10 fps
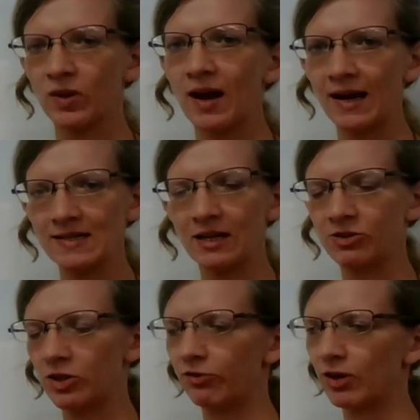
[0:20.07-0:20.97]
I said,
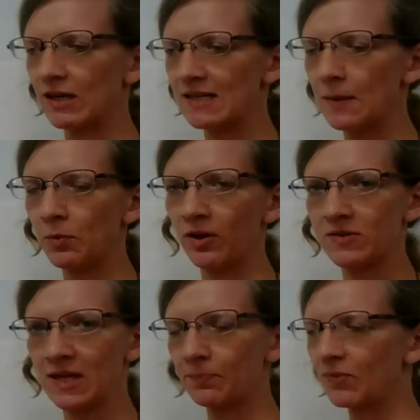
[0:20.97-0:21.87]
so for example, if
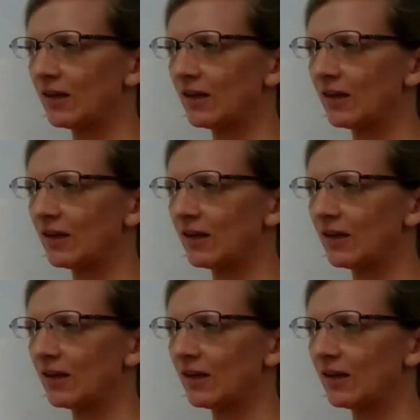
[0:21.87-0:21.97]
something